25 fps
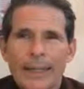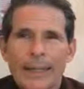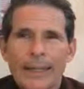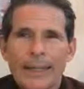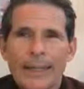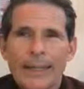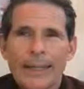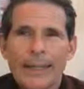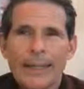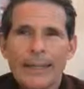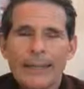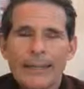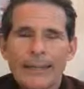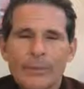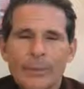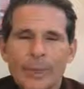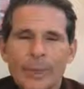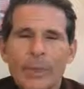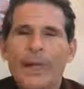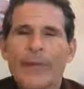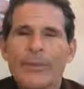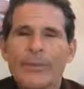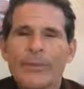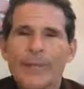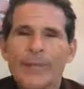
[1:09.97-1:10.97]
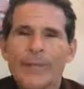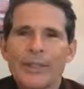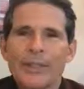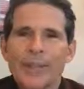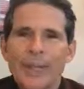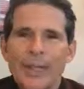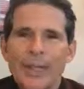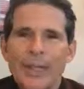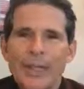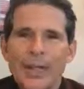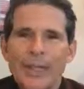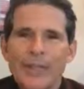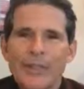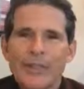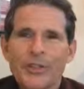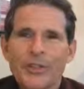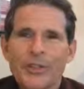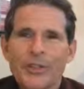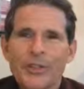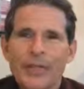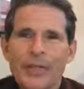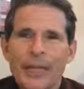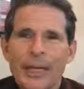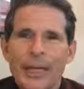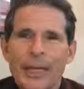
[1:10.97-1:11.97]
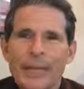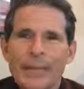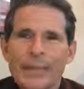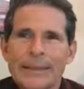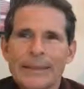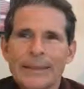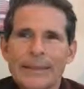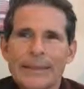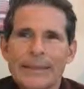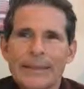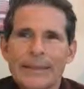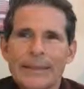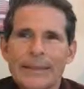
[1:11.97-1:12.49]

Well, I've got a great answer tonight.